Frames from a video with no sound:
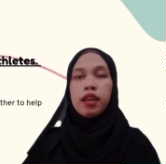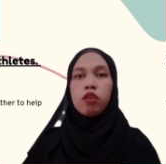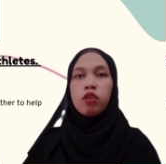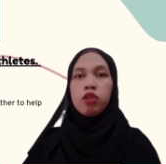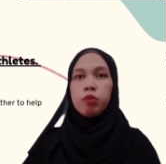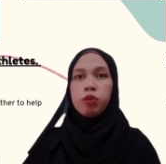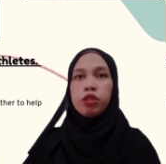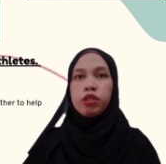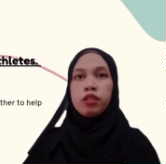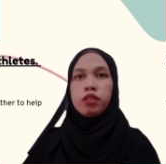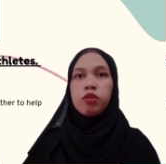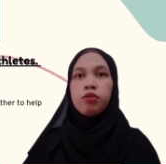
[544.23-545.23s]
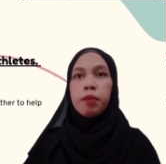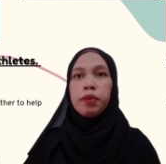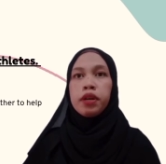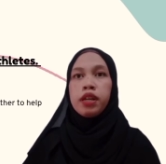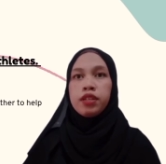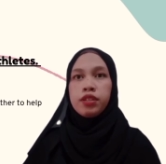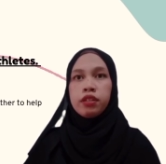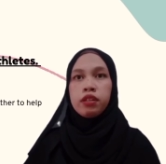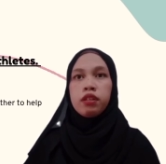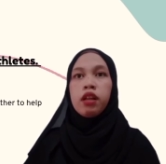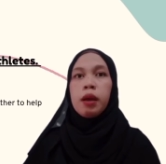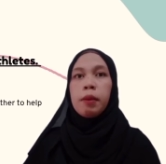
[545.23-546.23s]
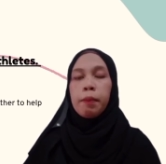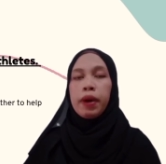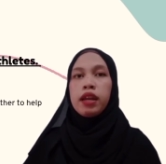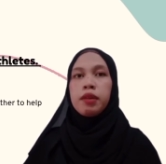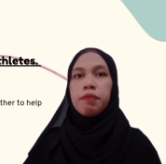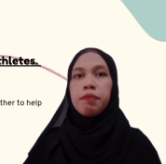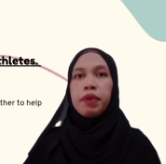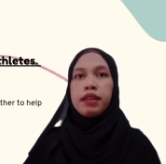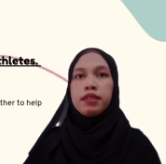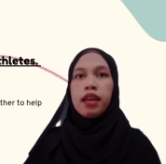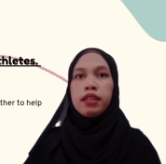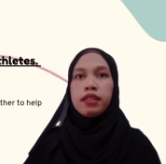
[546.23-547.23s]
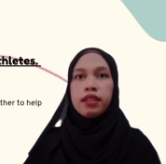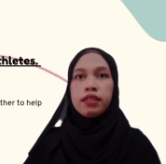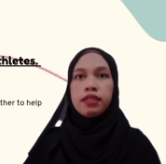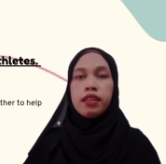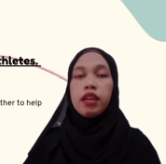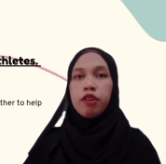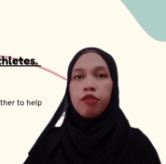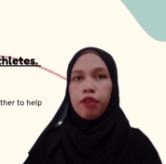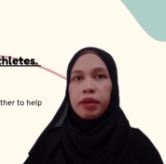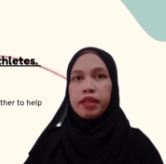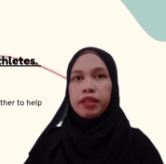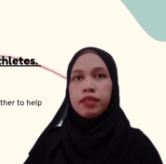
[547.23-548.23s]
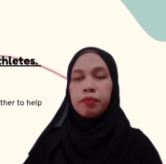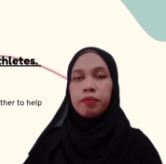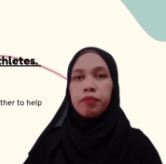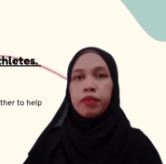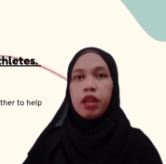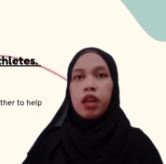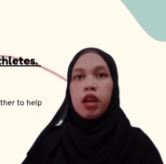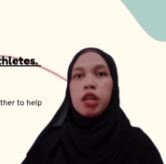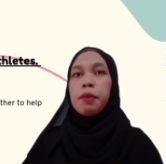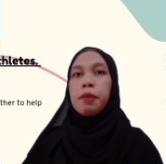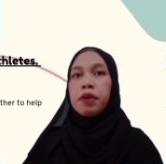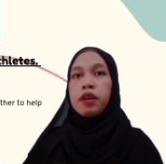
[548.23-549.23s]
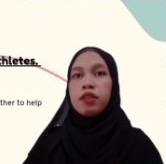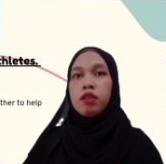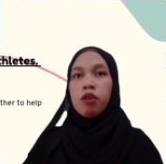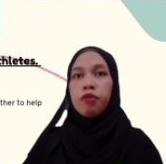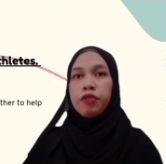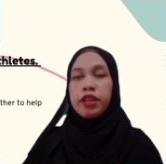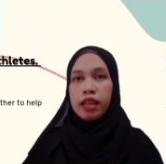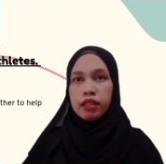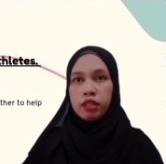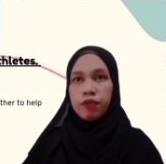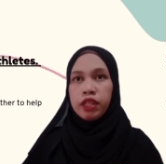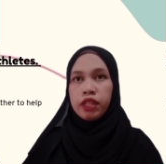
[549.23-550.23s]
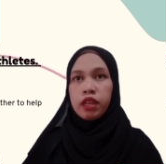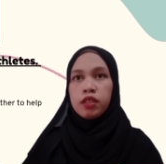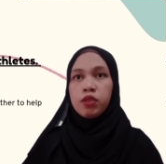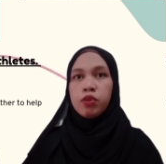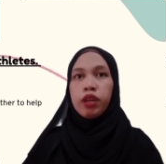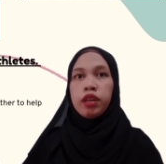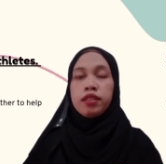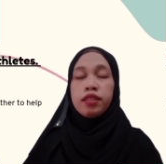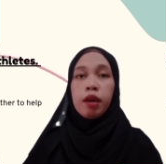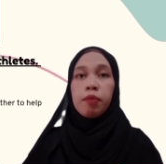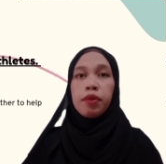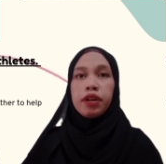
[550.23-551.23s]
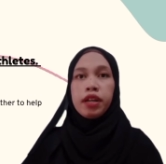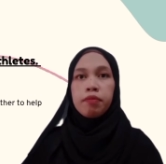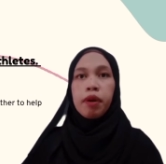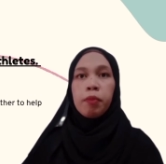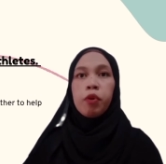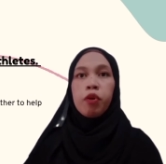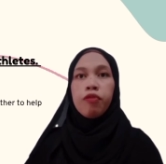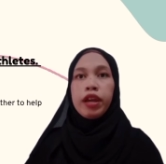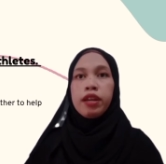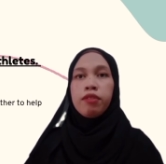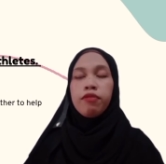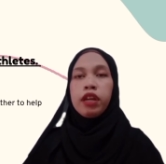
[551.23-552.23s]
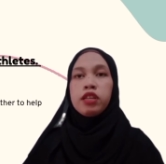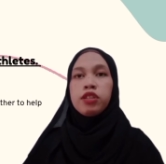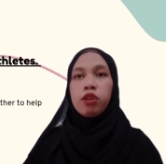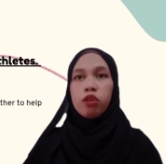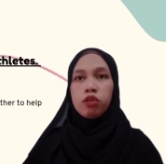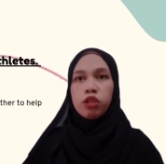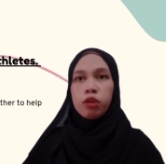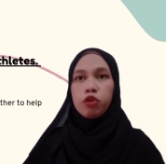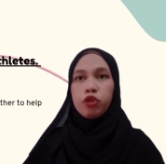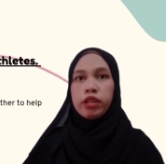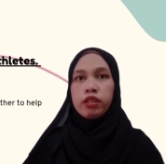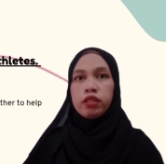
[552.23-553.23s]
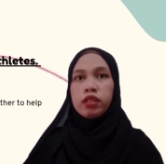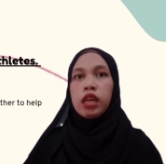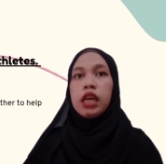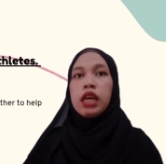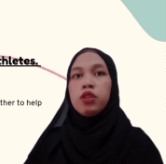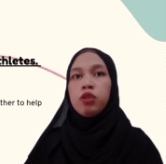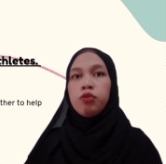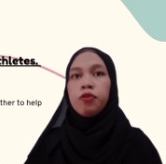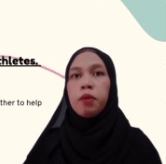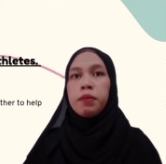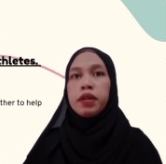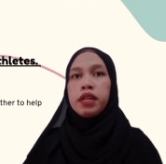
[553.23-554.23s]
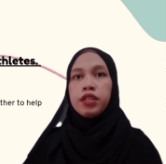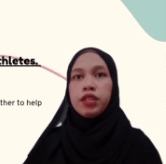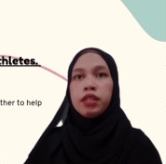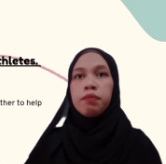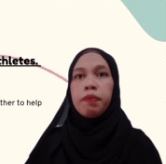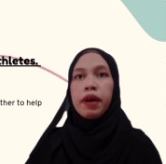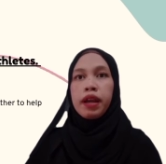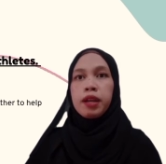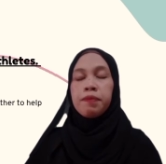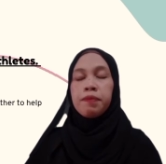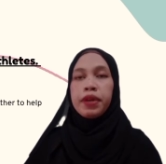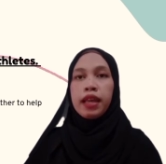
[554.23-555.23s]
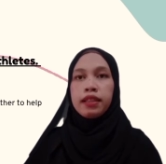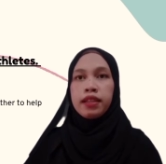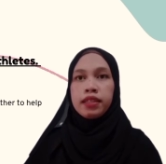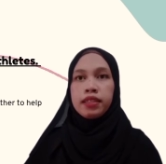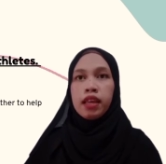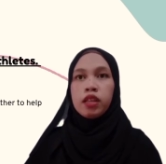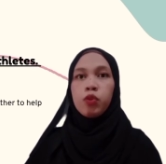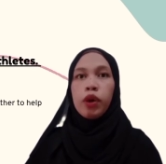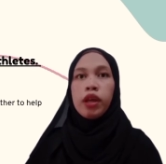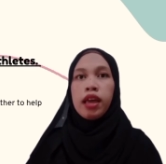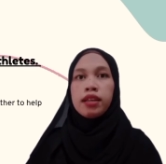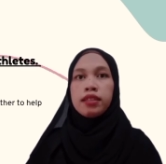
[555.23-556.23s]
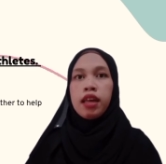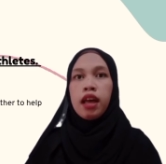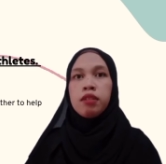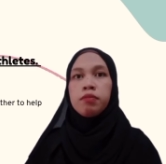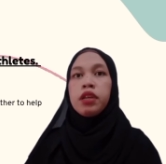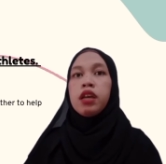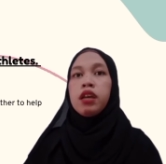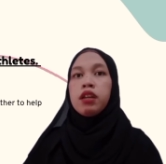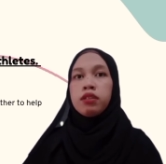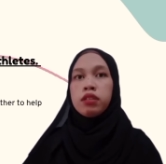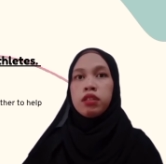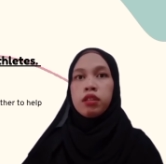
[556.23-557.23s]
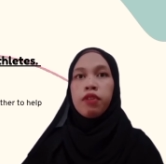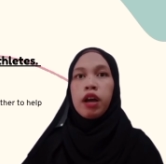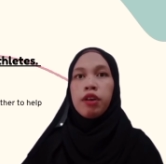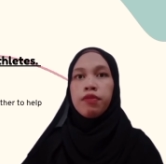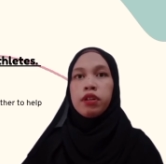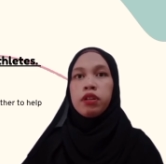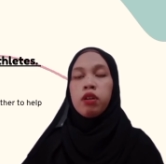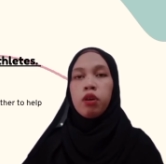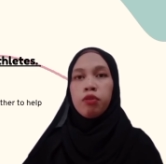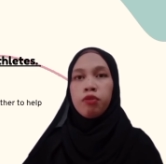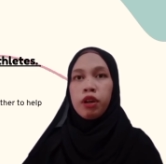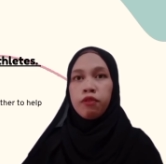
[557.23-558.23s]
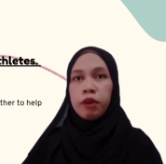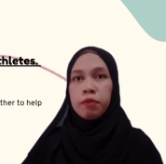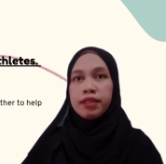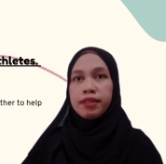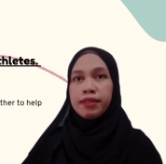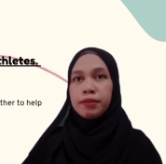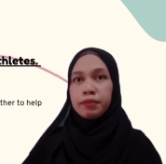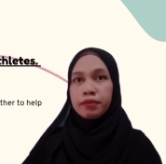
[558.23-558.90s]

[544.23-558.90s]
and contributions to former national Paralympics athletes and their families. The purpose of this activity is to ease their burden by providing financial contributions to former national Paralympic athletes as well as help the survival of their families.